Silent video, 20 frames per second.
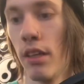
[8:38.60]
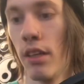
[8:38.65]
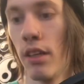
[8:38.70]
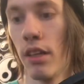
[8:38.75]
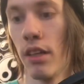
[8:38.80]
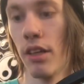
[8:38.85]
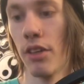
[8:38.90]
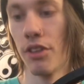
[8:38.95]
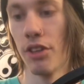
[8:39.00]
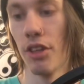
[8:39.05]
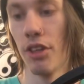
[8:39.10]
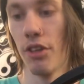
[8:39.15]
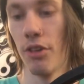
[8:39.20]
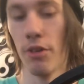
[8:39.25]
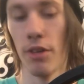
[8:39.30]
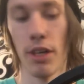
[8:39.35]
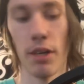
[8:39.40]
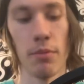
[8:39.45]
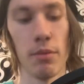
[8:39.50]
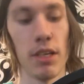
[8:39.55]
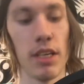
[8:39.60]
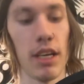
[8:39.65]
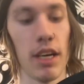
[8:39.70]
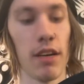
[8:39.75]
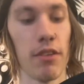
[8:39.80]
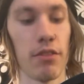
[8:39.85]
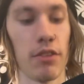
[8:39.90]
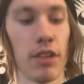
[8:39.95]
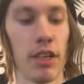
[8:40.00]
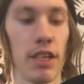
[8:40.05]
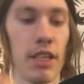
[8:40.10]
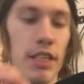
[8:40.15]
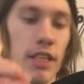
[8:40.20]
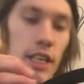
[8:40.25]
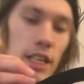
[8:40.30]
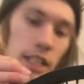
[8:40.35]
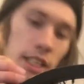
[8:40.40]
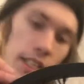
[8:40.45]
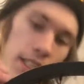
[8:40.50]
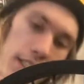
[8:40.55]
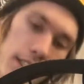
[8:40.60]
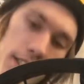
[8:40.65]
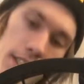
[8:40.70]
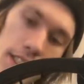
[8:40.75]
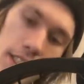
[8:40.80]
I'll show you what I mean after I tighten this in